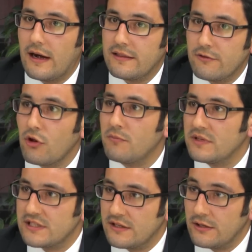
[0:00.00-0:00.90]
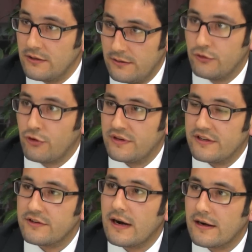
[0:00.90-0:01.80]
developments in the northern
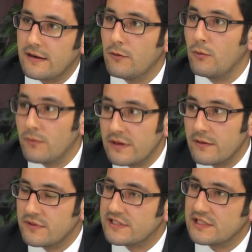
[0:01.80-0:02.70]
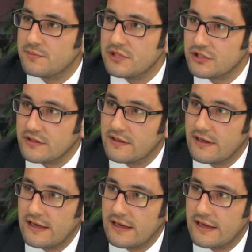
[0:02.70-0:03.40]
Iraq with suspicion.